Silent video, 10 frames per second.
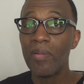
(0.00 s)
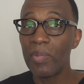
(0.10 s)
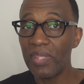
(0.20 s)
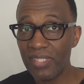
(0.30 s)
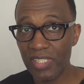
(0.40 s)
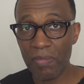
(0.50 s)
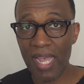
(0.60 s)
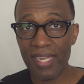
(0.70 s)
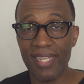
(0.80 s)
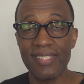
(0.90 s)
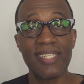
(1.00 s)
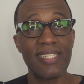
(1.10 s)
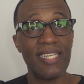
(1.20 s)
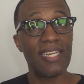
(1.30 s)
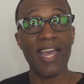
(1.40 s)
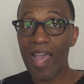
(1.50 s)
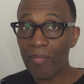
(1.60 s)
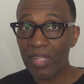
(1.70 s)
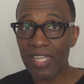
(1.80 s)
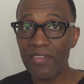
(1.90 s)
But this is my list. Again,
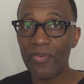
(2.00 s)
I'm looking